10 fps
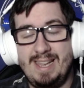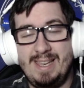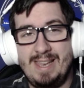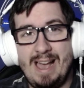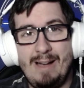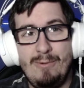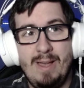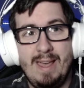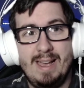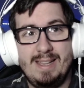And now
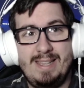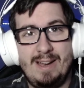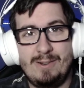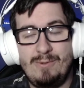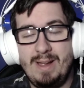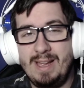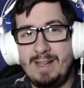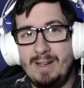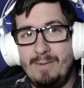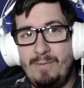they're
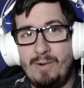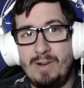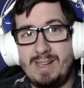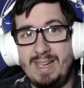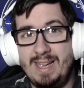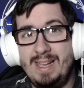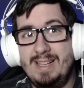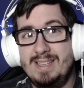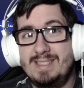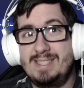going for King
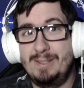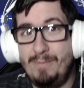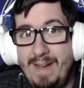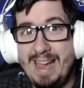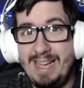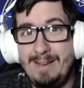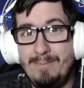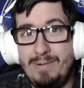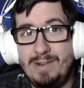Svein.